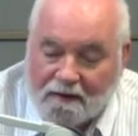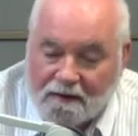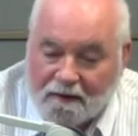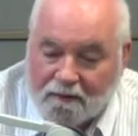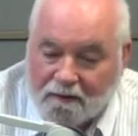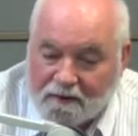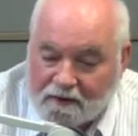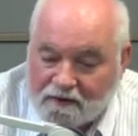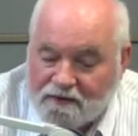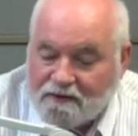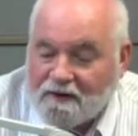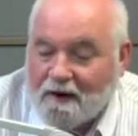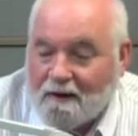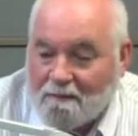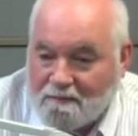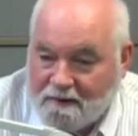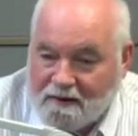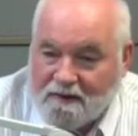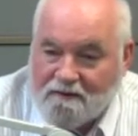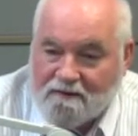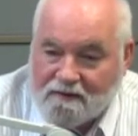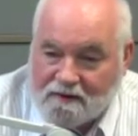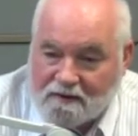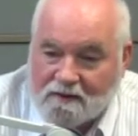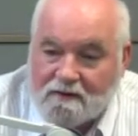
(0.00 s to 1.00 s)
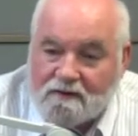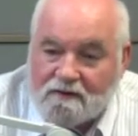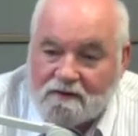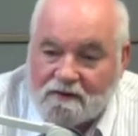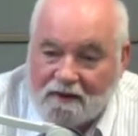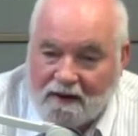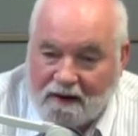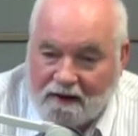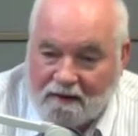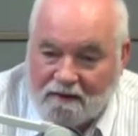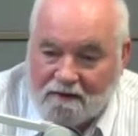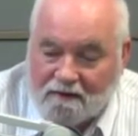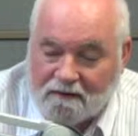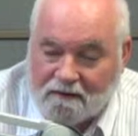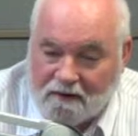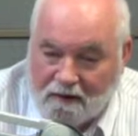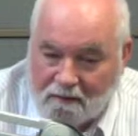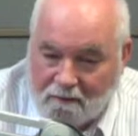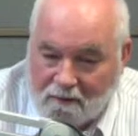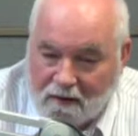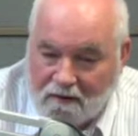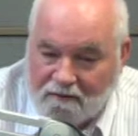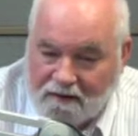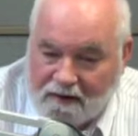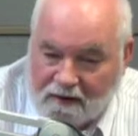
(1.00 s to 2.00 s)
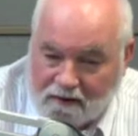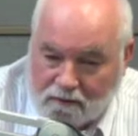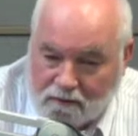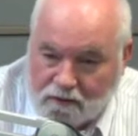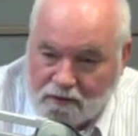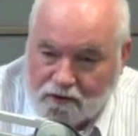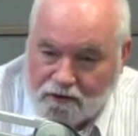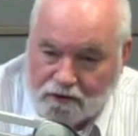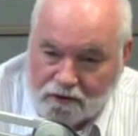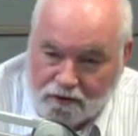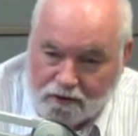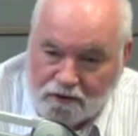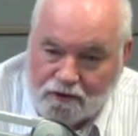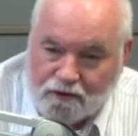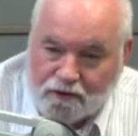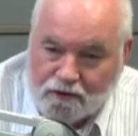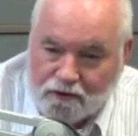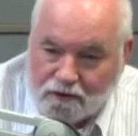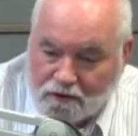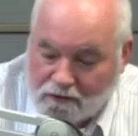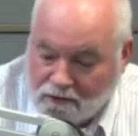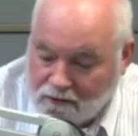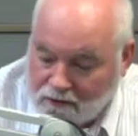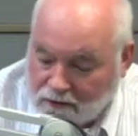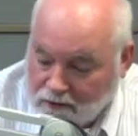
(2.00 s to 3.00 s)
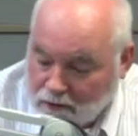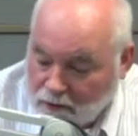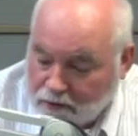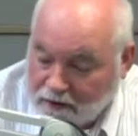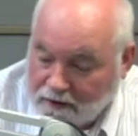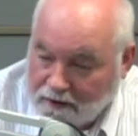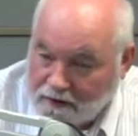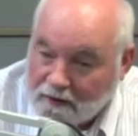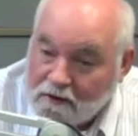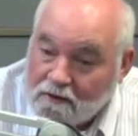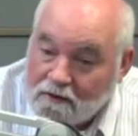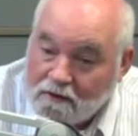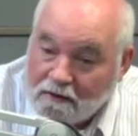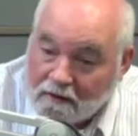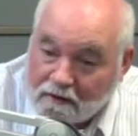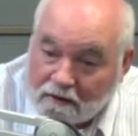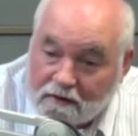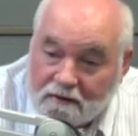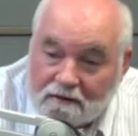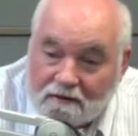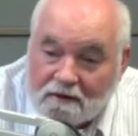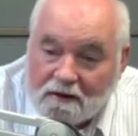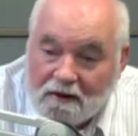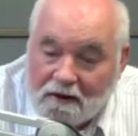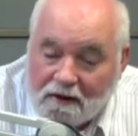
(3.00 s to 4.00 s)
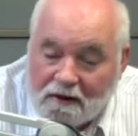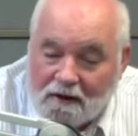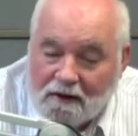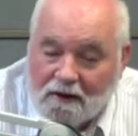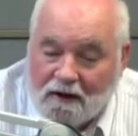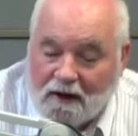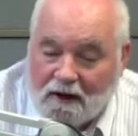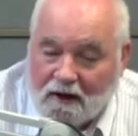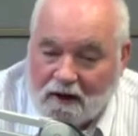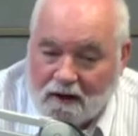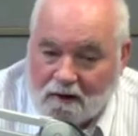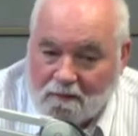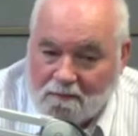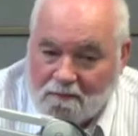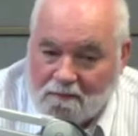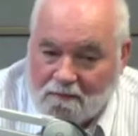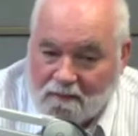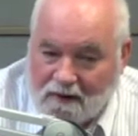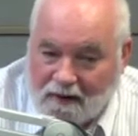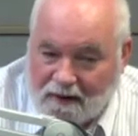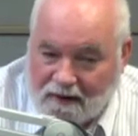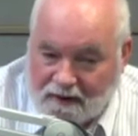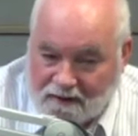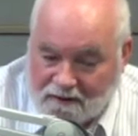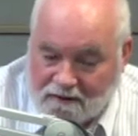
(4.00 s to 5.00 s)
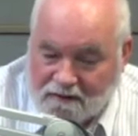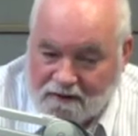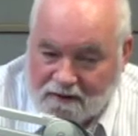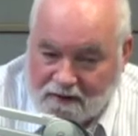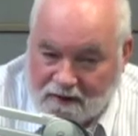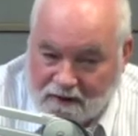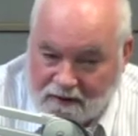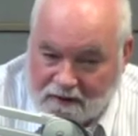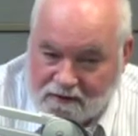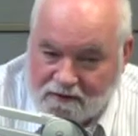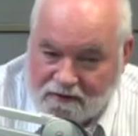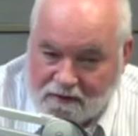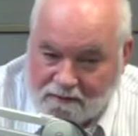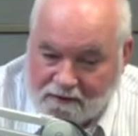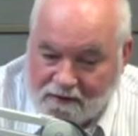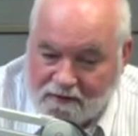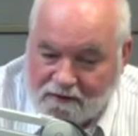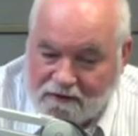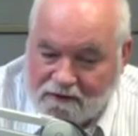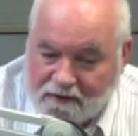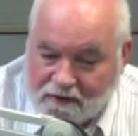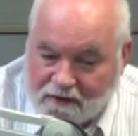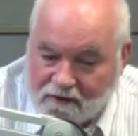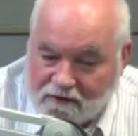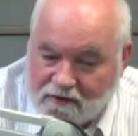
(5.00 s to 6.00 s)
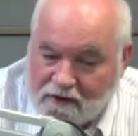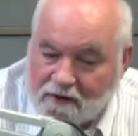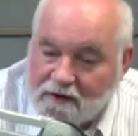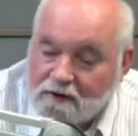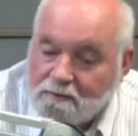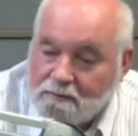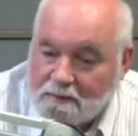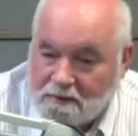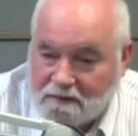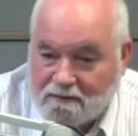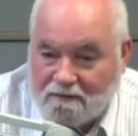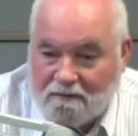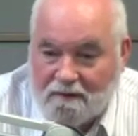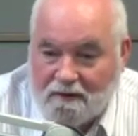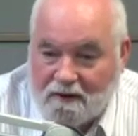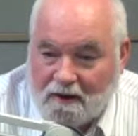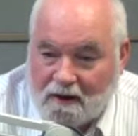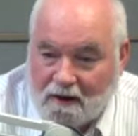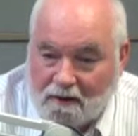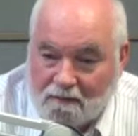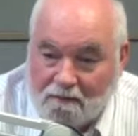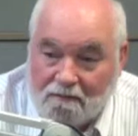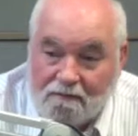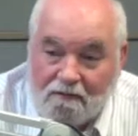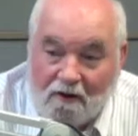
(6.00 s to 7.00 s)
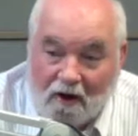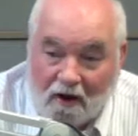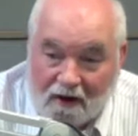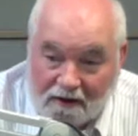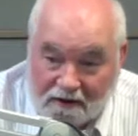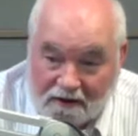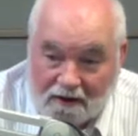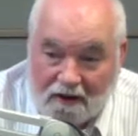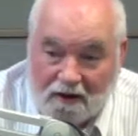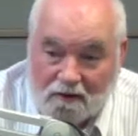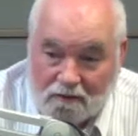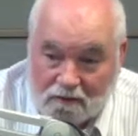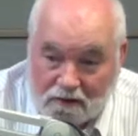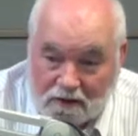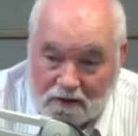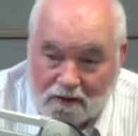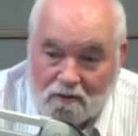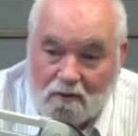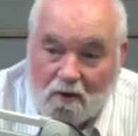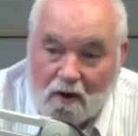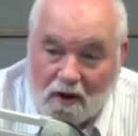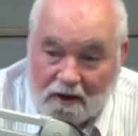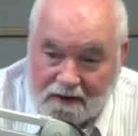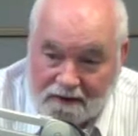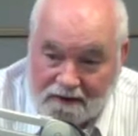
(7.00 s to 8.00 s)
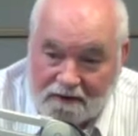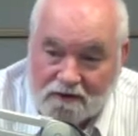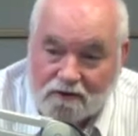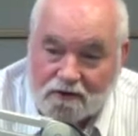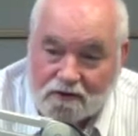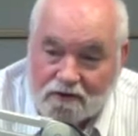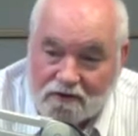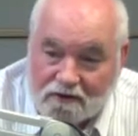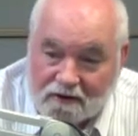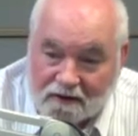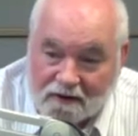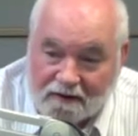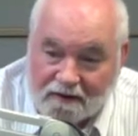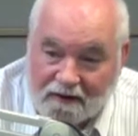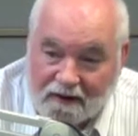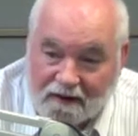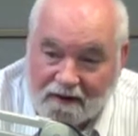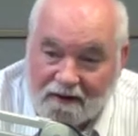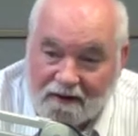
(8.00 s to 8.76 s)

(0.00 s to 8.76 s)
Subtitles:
There is some evidence, and I've had a research student looking into this, and some of the things he's been finding are really quite interesting.